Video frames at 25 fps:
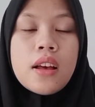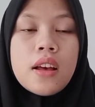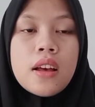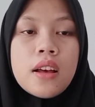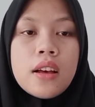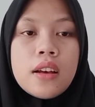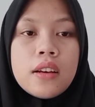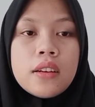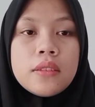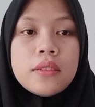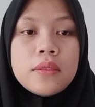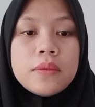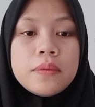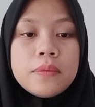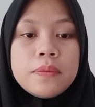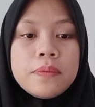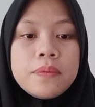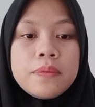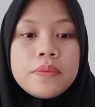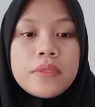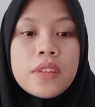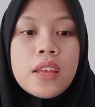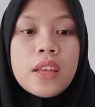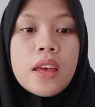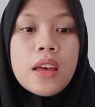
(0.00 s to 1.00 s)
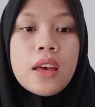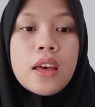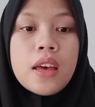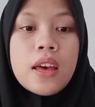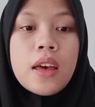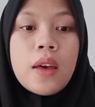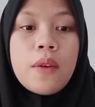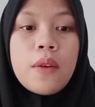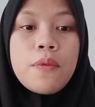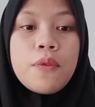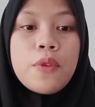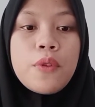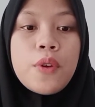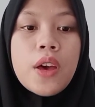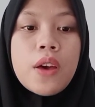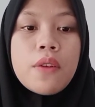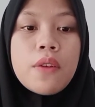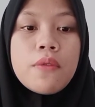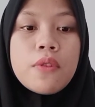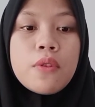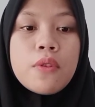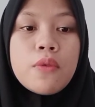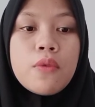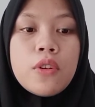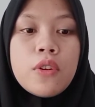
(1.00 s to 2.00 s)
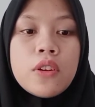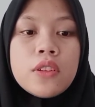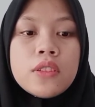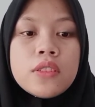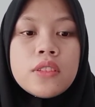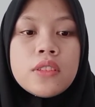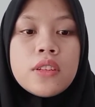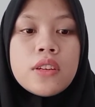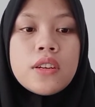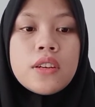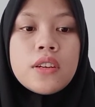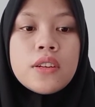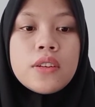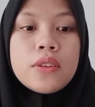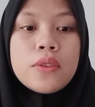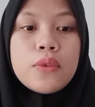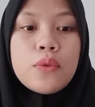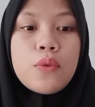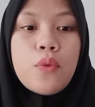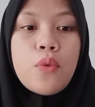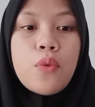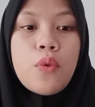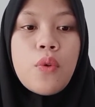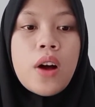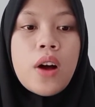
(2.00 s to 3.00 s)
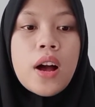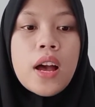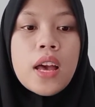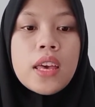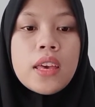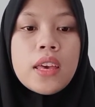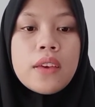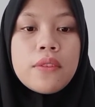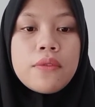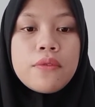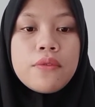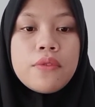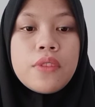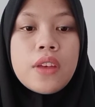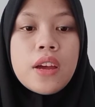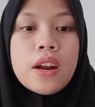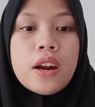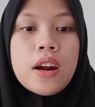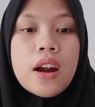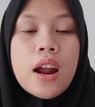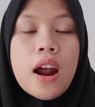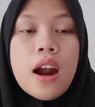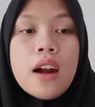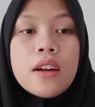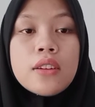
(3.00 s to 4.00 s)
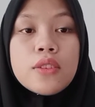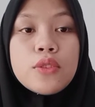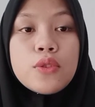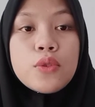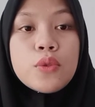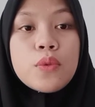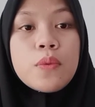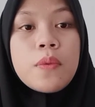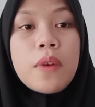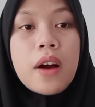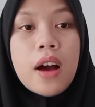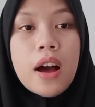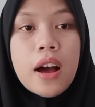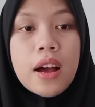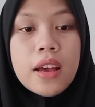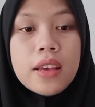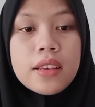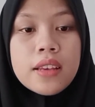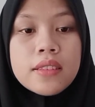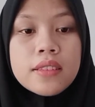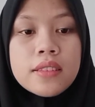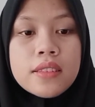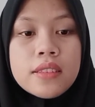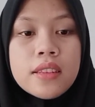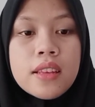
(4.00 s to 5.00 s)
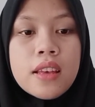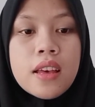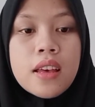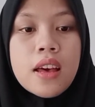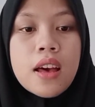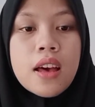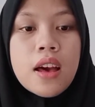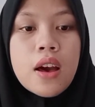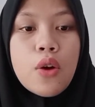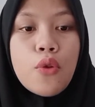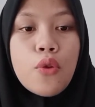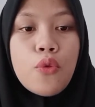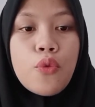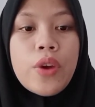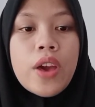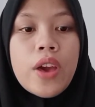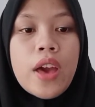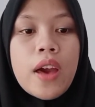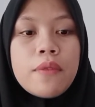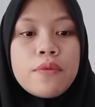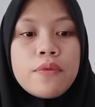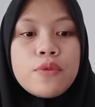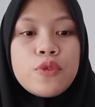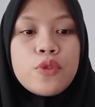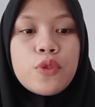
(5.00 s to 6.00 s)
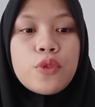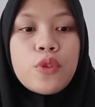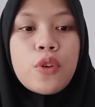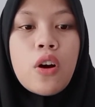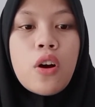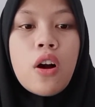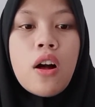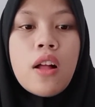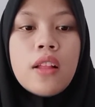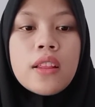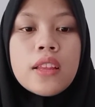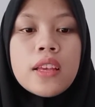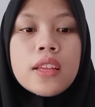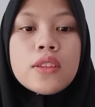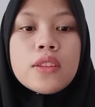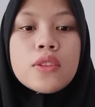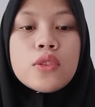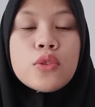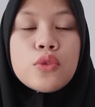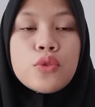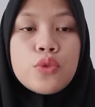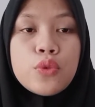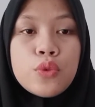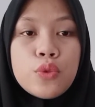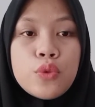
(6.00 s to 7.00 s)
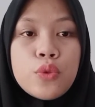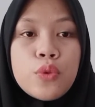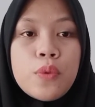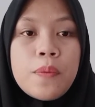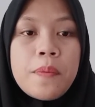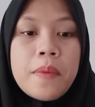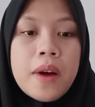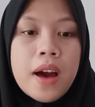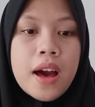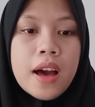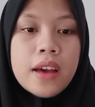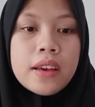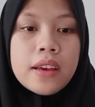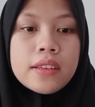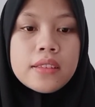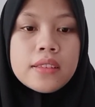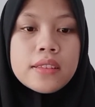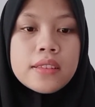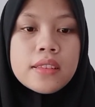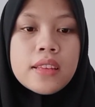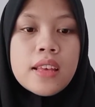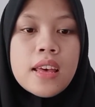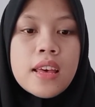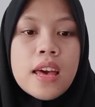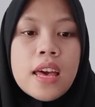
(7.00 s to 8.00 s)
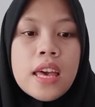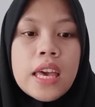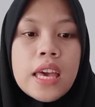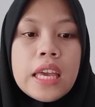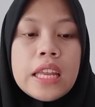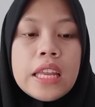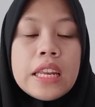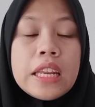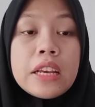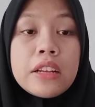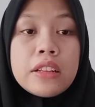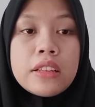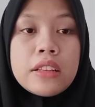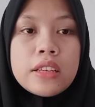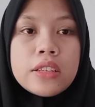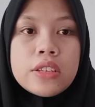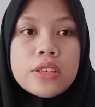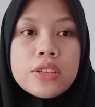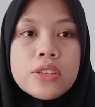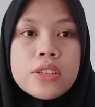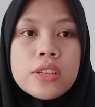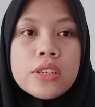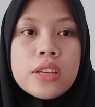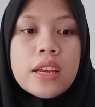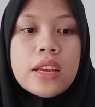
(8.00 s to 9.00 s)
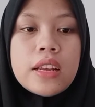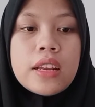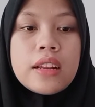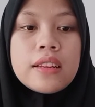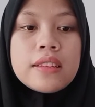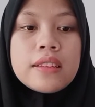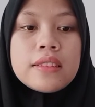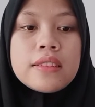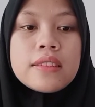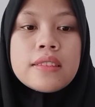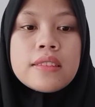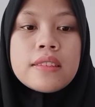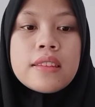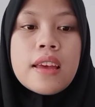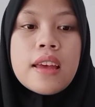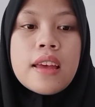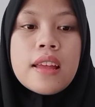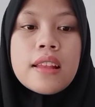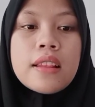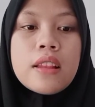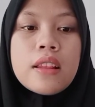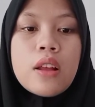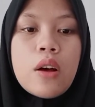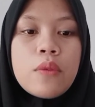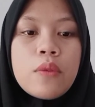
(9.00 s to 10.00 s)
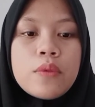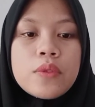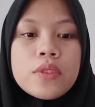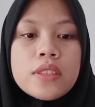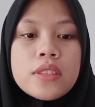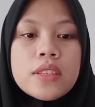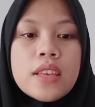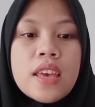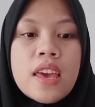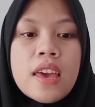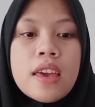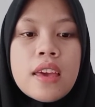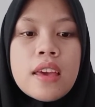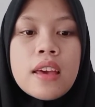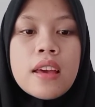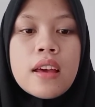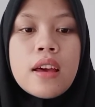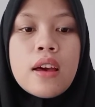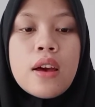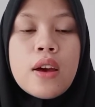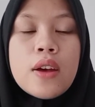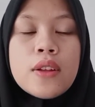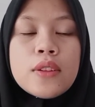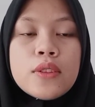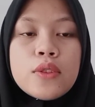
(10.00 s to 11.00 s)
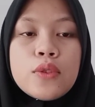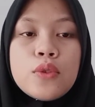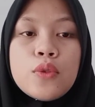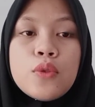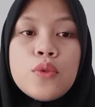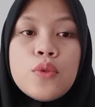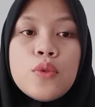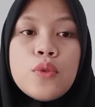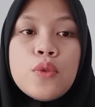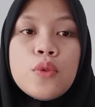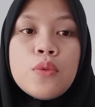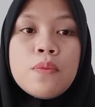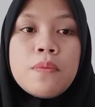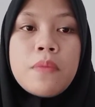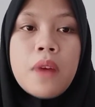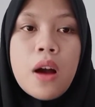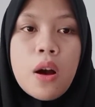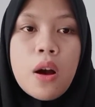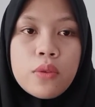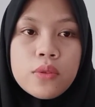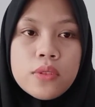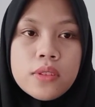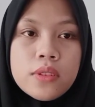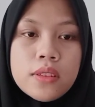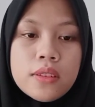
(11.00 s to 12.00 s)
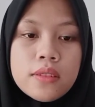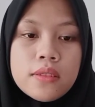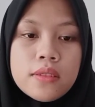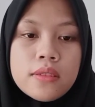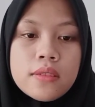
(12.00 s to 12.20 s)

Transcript: Have you ever wondered why if there are two mice, we have to call it two mice in English instead of saying two mouses?